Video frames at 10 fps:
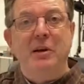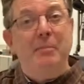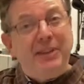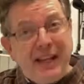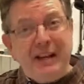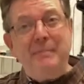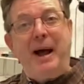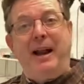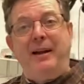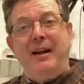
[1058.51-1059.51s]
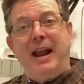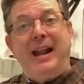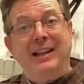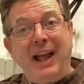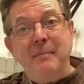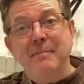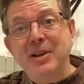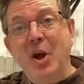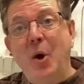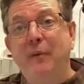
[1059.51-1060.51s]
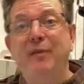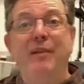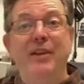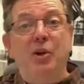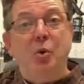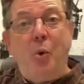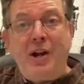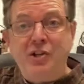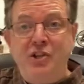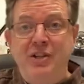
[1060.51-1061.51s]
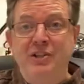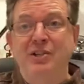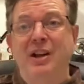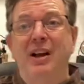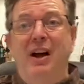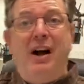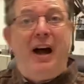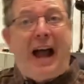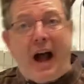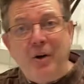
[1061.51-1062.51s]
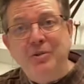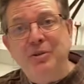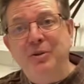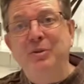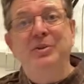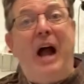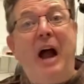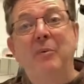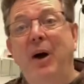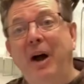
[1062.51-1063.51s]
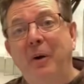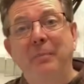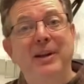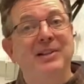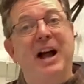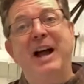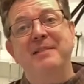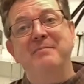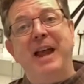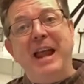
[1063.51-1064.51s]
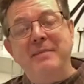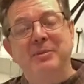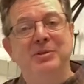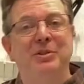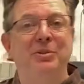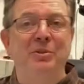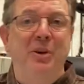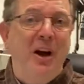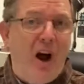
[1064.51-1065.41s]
But think about it and let me know if you have any questions, how-tos. I will help as I am able to.